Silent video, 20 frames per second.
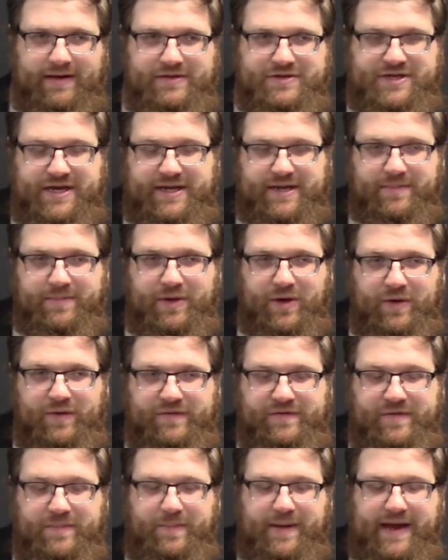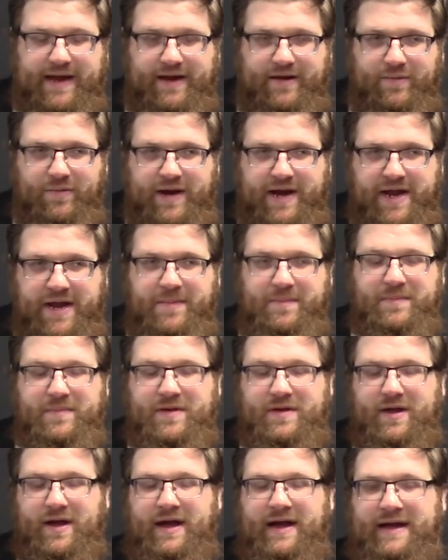Jacob goes to Padan
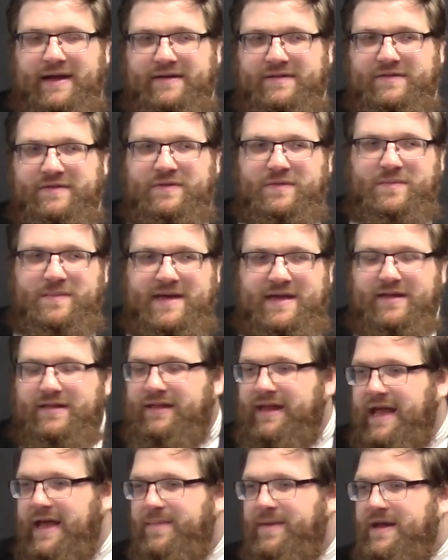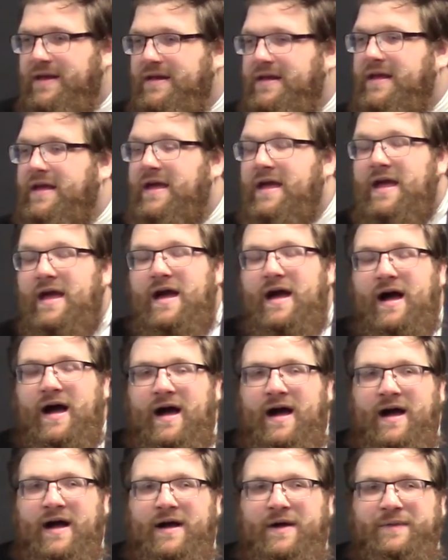Aram to meet Laban,
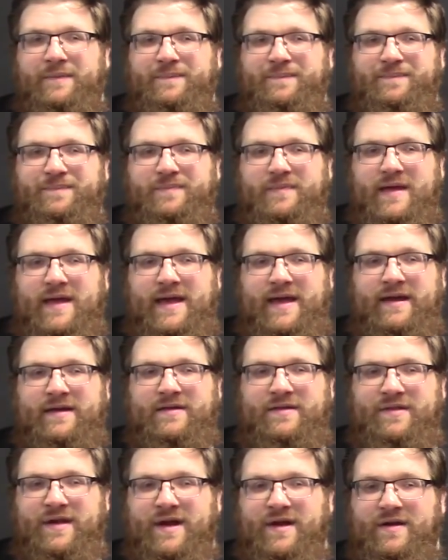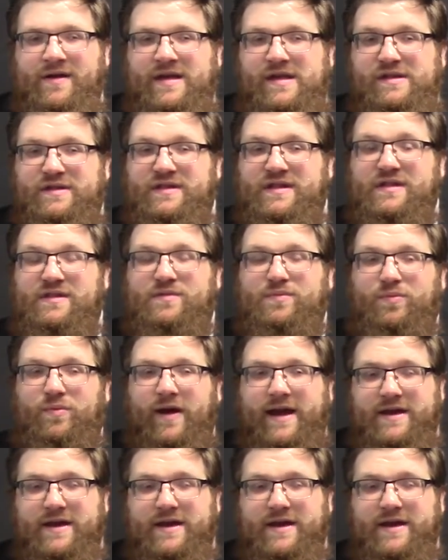and there he sees